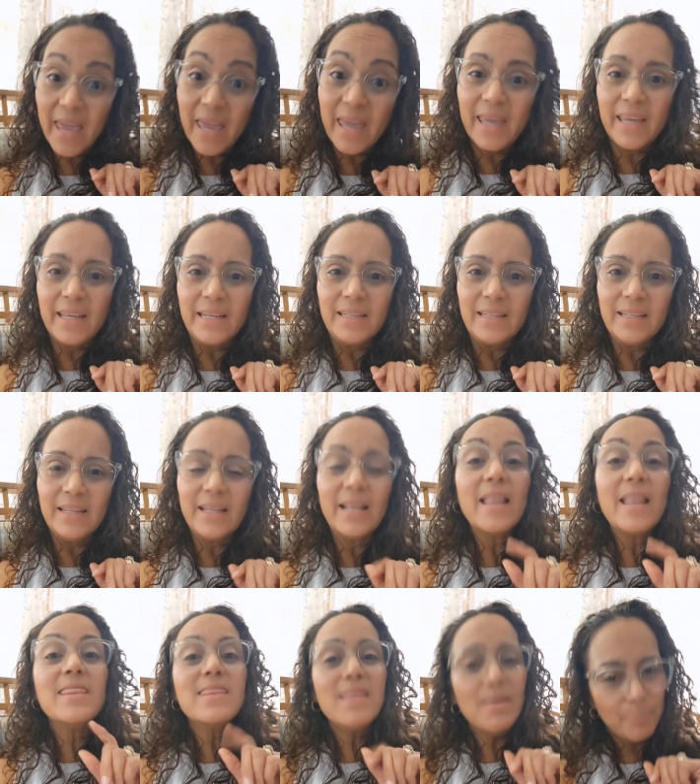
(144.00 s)

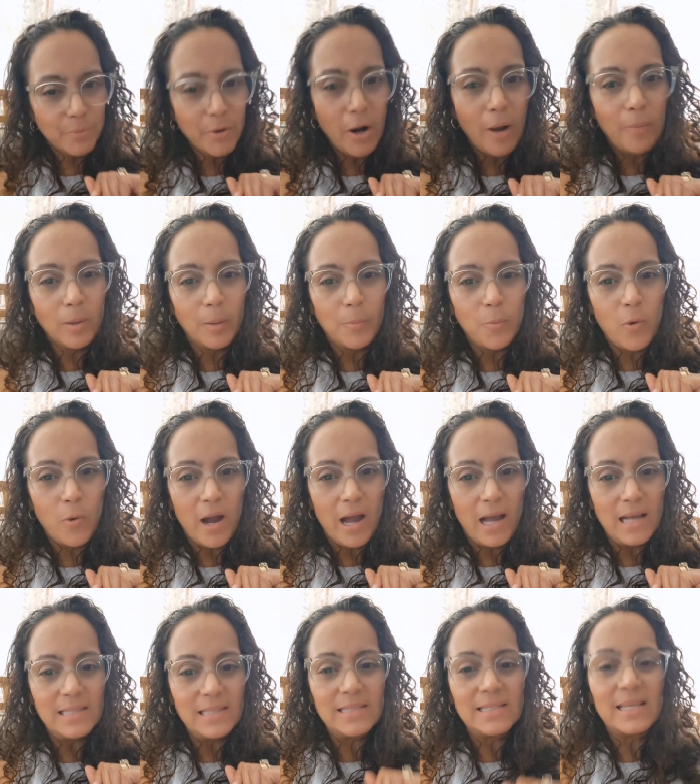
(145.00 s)
Then the problem
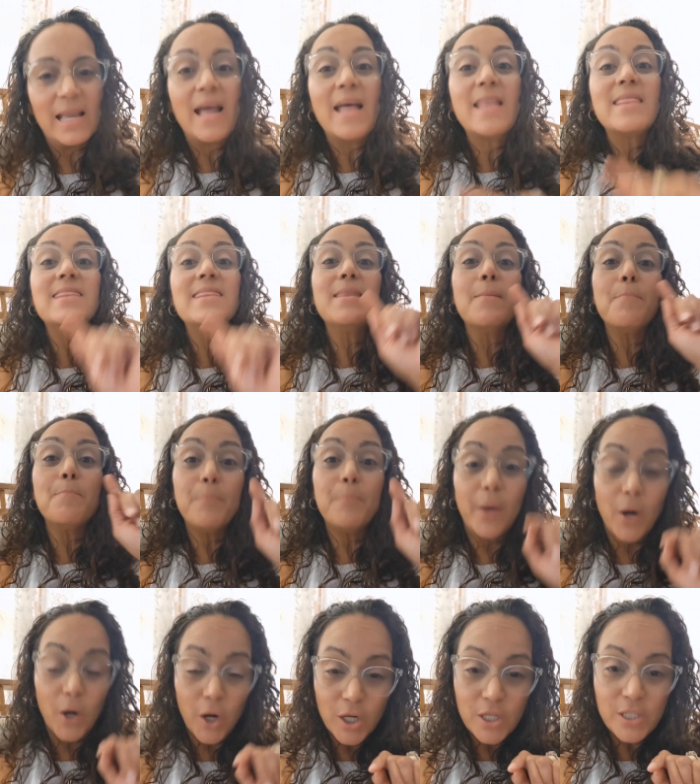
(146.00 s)
was the
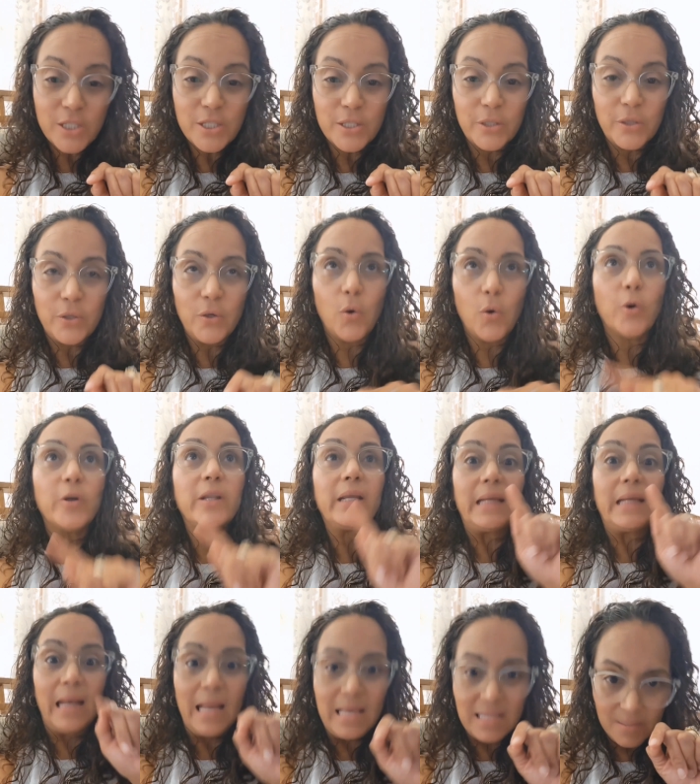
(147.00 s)
person or the
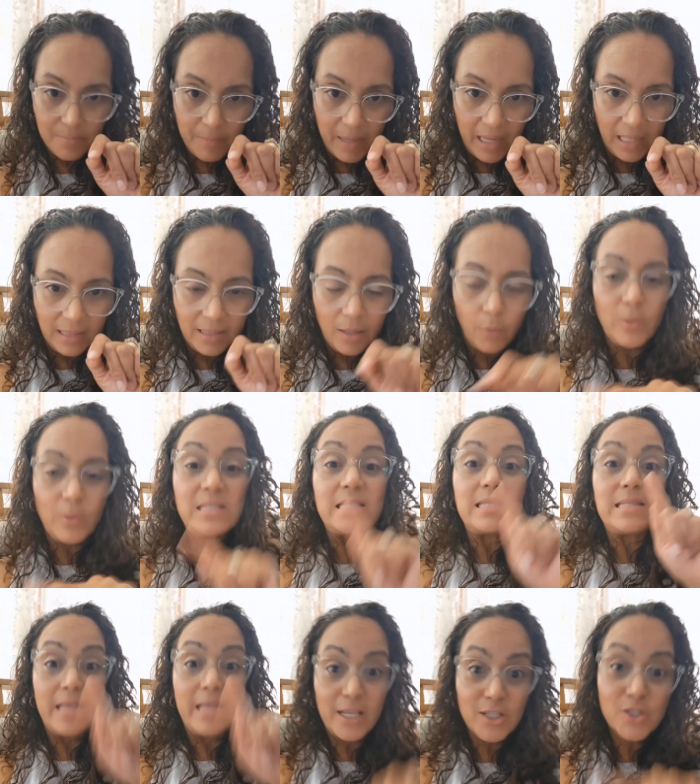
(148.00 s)
classmate that was
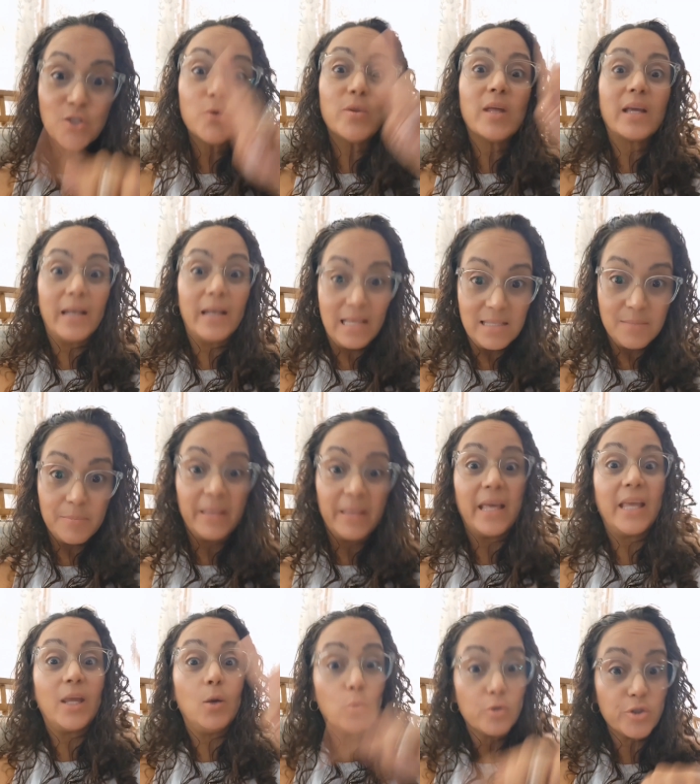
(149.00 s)
next to the classmate
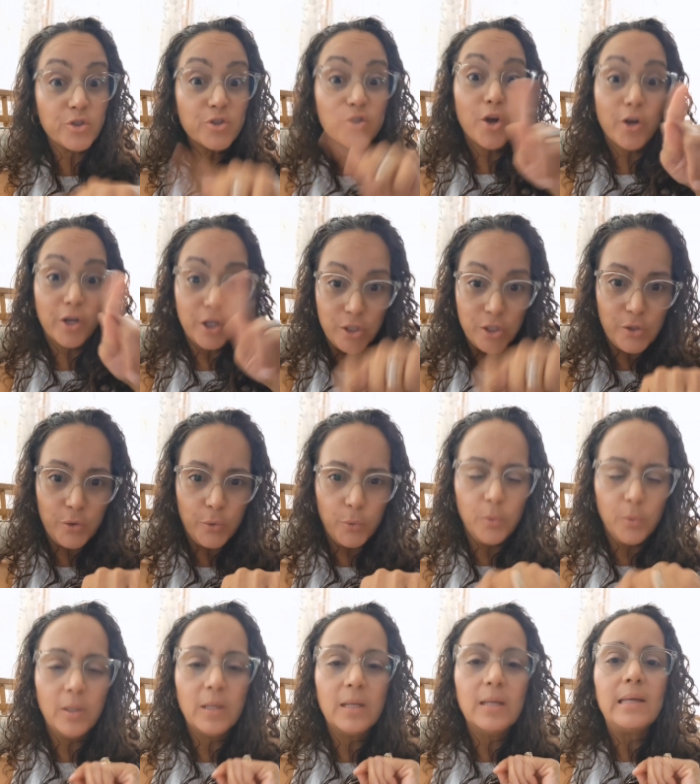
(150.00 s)
that he was talking
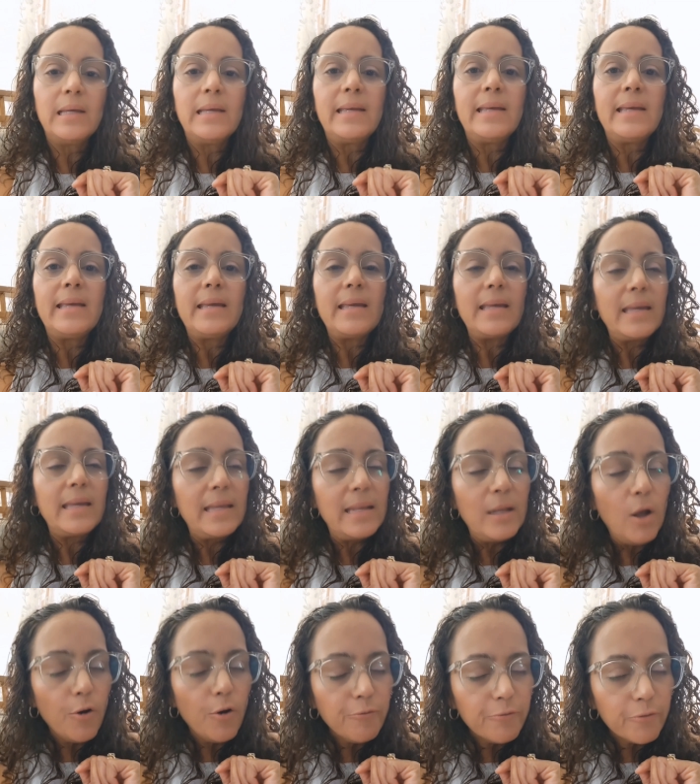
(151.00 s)
to,
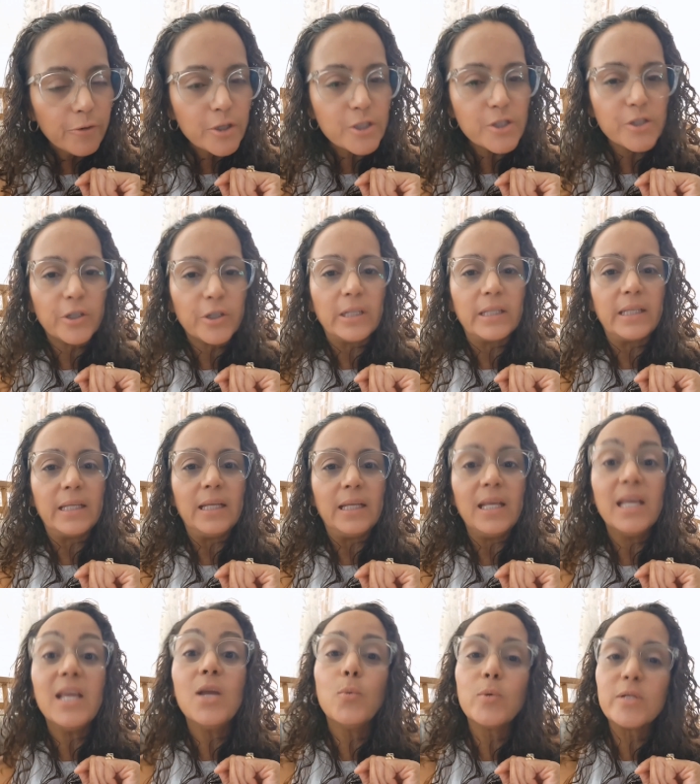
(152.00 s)
unfortunately,
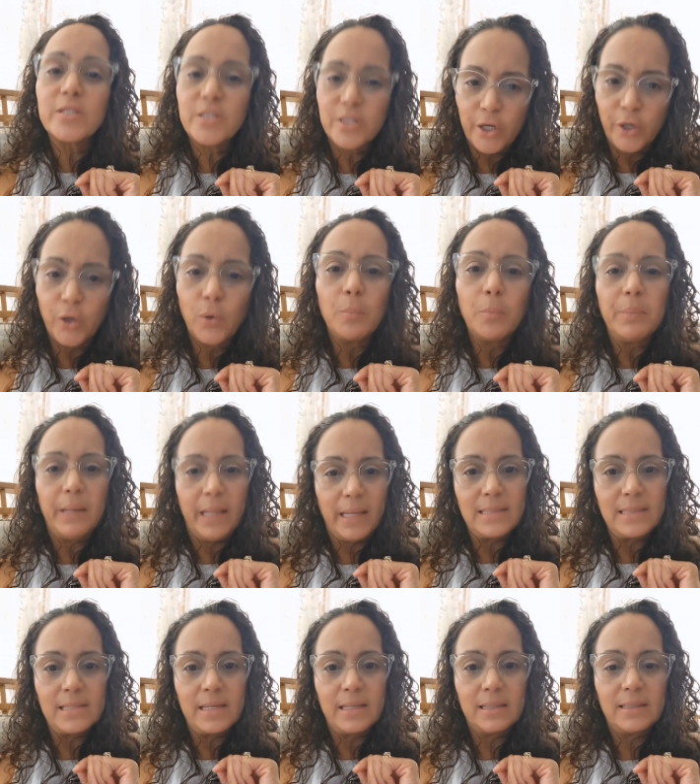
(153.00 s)
it was dark
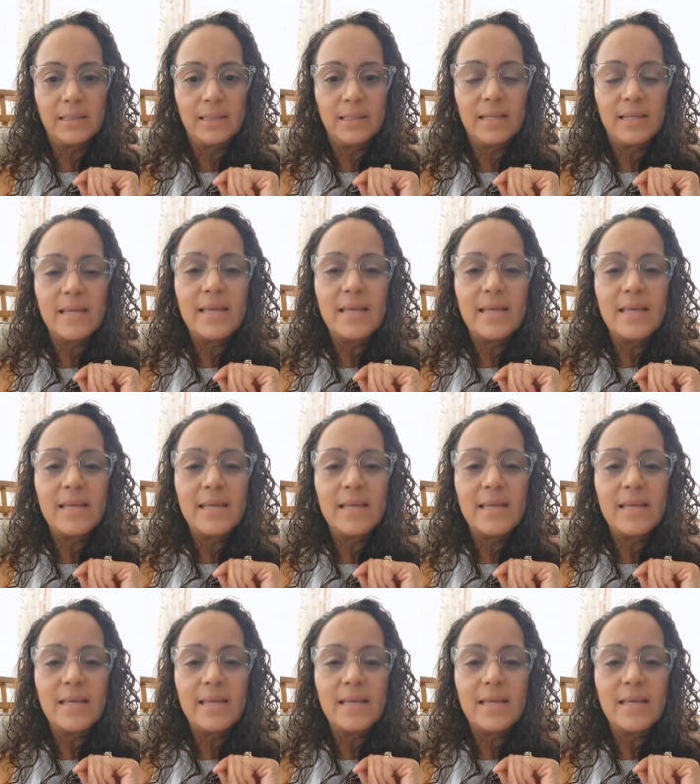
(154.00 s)
complected.